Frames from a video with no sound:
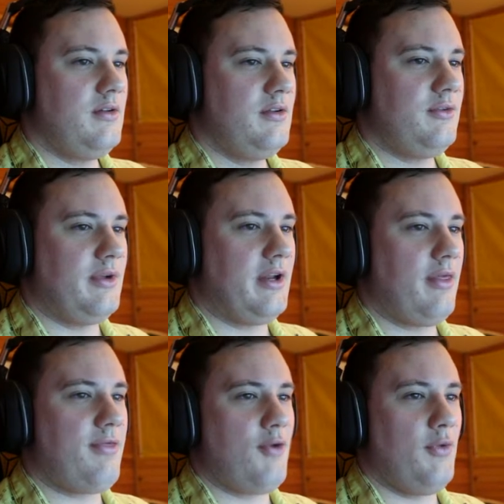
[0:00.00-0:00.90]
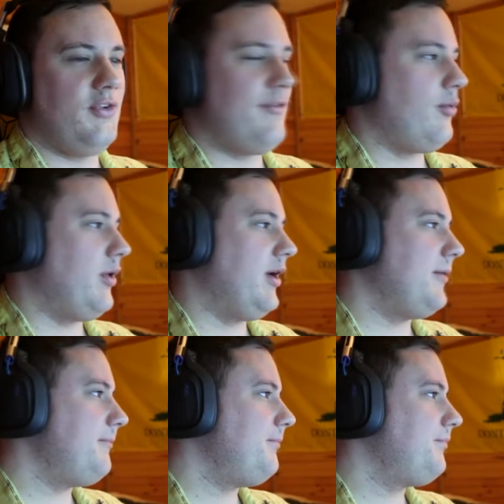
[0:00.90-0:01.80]
So we kind of throw these everywhere.
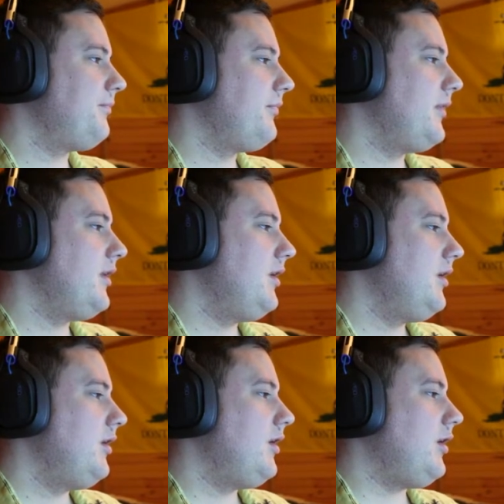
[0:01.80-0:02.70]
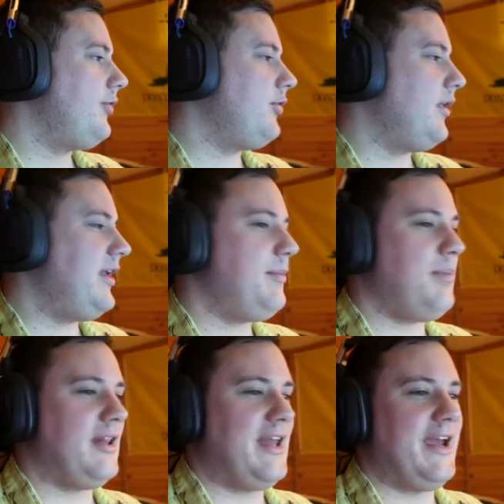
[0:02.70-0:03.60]
Also, they need
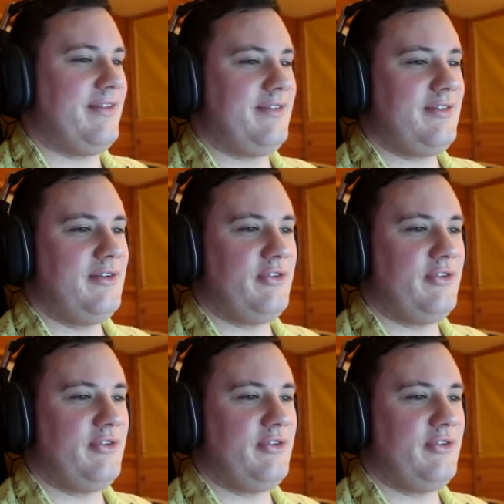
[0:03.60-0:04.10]
plants.